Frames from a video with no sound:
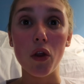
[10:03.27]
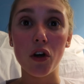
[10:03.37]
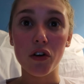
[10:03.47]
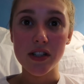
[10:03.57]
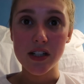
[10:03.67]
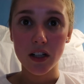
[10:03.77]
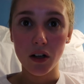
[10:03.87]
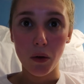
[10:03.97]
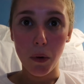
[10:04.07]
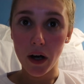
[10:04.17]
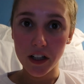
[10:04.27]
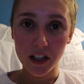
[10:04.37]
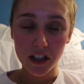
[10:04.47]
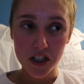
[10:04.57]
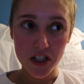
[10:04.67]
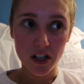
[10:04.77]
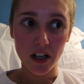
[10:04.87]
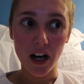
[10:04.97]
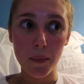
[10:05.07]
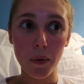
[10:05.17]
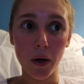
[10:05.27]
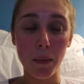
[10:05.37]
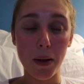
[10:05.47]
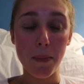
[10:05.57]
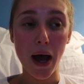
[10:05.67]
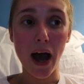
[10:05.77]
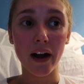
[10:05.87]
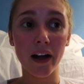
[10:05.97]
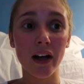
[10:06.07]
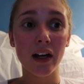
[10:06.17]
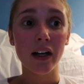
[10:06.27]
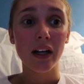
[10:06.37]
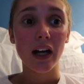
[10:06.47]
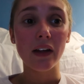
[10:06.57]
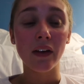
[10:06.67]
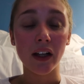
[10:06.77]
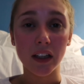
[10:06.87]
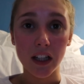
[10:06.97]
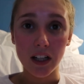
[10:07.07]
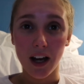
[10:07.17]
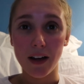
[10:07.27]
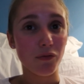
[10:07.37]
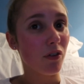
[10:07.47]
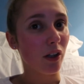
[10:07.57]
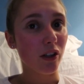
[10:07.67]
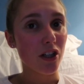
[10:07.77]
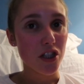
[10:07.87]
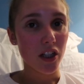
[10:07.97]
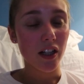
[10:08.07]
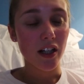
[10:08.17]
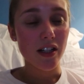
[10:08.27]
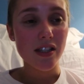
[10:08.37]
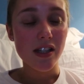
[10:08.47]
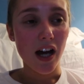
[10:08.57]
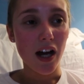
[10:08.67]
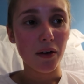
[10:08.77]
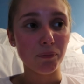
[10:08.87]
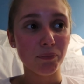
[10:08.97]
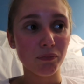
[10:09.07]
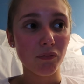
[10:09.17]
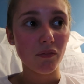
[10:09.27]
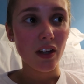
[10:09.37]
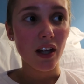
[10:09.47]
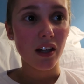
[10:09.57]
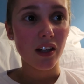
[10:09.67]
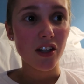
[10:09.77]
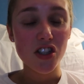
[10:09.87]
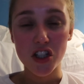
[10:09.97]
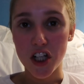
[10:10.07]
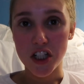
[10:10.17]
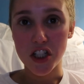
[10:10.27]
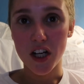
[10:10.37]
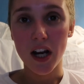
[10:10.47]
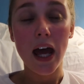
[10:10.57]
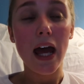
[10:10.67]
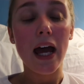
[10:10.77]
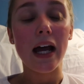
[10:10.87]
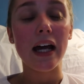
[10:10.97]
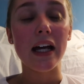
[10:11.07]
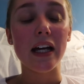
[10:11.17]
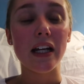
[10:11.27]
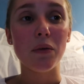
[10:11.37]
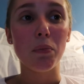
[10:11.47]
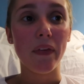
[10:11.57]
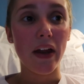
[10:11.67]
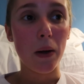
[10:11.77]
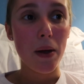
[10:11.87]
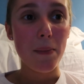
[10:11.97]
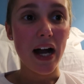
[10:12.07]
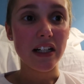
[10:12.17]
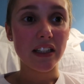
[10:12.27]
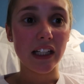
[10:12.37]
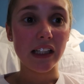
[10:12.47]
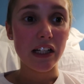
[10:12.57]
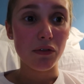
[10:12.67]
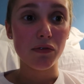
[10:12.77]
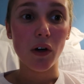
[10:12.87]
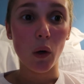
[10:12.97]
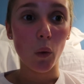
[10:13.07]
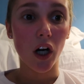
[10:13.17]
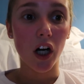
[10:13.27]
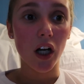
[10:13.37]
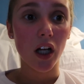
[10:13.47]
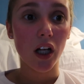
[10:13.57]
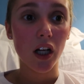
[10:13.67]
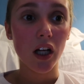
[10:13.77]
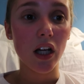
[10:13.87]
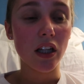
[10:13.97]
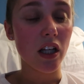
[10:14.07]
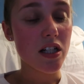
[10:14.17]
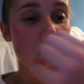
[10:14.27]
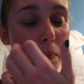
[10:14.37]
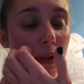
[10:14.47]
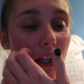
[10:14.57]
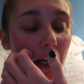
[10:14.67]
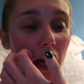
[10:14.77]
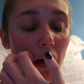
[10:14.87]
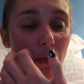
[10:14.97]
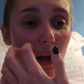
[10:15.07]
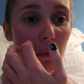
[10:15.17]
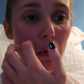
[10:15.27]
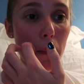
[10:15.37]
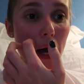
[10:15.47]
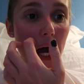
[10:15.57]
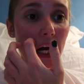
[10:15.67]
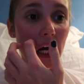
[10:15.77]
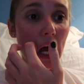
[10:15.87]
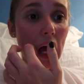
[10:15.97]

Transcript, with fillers: the Christingle Body Conditioner I put on my back. And luckily, I followed Angelica's um, suggestion and put that on my back to like lean forward in the tub and like have that on my back.